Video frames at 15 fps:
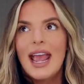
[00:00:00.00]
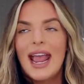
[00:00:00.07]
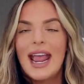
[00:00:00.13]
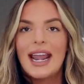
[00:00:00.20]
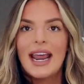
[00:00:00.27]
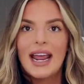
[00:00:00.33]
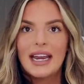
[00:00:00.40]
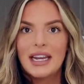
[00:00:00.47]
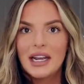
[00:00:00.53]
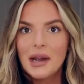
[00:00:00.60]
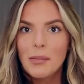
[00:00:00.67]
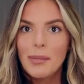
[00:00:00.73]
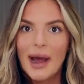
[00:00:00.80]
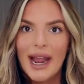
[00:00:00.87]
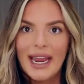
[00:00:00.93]
and I ended
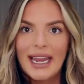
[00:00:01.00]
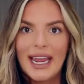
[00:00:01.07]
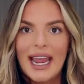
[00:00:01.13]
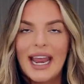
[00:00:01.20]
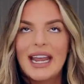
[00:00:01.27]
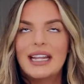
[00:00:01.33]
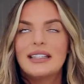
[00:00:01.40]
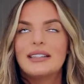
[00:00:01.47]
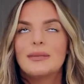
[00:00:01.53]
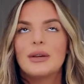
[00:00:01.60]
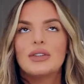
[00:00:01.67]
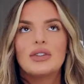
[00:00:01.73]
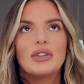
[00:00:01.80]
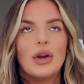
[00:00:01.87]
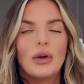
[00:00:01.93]
up buying it and it
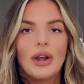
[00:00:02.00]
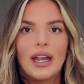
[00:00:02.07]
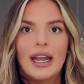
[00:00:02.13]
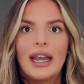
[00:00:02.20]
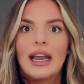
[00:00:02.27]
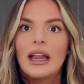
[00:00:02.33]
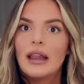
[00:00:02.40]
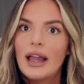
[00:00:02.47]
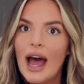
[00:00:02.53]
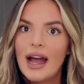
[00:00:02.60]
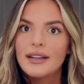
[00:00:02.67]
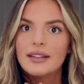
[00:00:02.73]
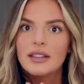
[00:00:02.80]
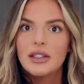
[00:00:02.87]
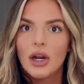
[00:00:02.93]
smells so good and it
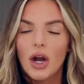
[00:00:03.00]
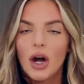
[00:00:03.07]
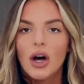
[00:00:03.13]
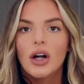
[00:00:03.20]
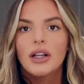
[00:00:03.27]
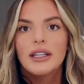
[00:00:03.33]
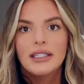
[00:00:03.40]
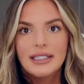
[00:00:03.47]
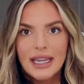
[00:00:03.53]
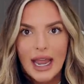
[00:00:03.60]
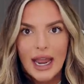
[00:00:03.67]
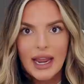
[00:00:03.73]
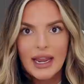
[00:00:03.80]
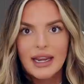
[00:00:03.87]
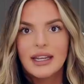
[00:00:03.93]
lasts all
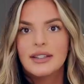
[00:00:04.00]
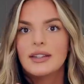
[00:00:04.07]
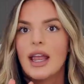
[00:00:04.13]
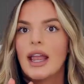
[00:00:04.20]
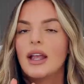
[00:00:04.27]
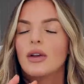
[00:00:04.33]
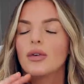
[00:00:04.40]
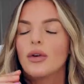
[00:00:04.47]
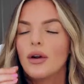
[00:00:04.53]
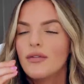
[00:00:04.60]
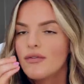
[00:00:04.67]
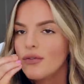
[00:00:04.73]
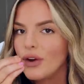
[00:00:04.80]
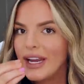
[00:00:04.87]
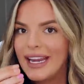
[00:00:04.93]
day. It is a
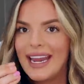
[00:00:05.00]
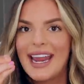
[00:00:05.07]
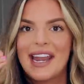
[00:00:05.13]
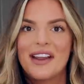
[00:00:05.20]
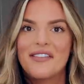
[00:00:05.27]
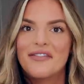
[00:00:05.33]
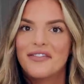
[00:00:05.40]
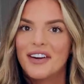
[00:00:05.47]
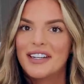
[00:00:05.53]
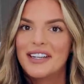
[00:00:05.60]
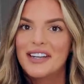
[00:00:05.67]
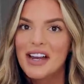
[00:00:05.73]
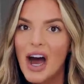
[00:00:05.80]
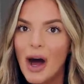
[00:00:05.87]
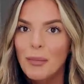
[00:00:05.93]
freaking
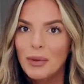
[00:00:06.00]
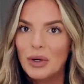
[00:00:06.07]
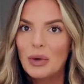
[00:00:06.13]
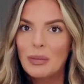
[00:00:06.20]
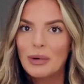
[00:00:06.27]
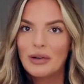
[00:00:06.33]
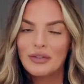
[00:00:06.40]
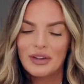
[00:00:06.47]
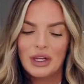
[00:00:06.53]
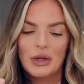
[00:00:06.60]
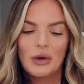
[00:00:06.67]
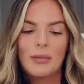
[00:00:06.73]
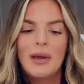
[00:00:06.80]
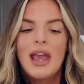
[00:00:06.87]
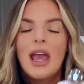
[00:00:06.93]
phenomenal
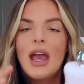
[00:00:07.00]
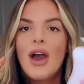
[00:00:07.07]
perfume.